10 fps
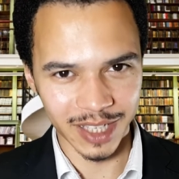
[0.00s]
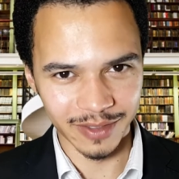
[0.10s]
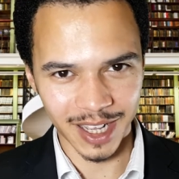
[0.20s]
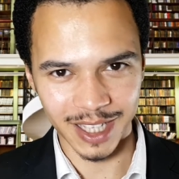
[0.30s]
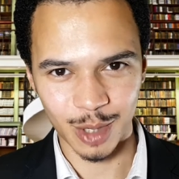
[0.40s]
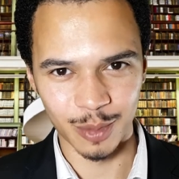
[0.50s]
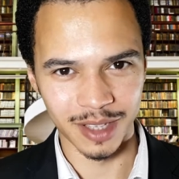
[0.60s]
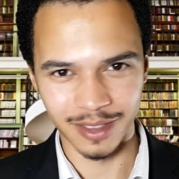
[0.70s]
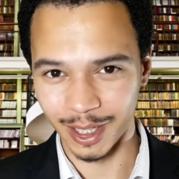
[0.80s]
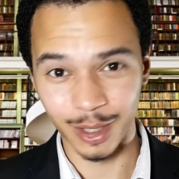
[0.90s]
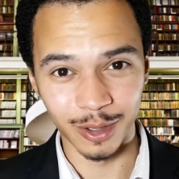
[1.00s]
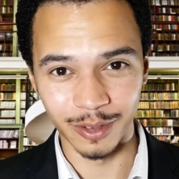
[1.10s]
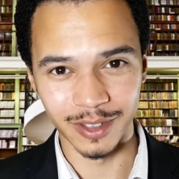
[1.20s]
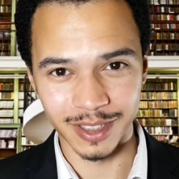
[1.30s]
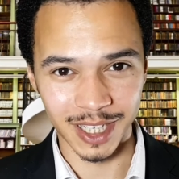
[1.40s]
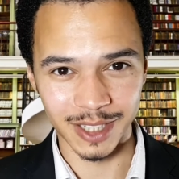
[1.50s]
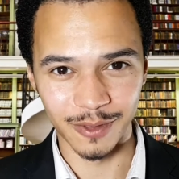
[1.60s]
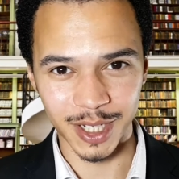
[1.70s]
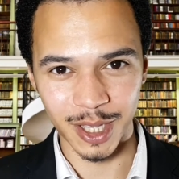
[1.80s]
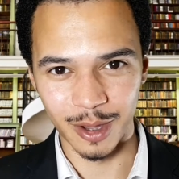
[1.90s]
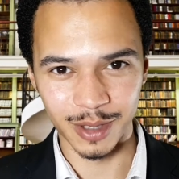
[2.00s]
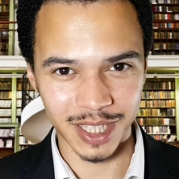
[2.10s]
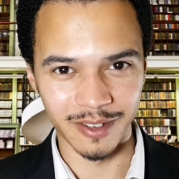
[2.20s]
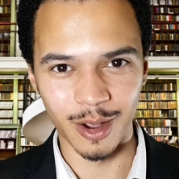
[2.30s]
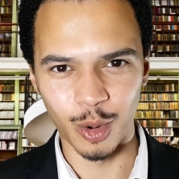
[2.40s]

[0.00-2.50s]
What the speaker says: leave a nice comment. Thank you, this nice video, etc.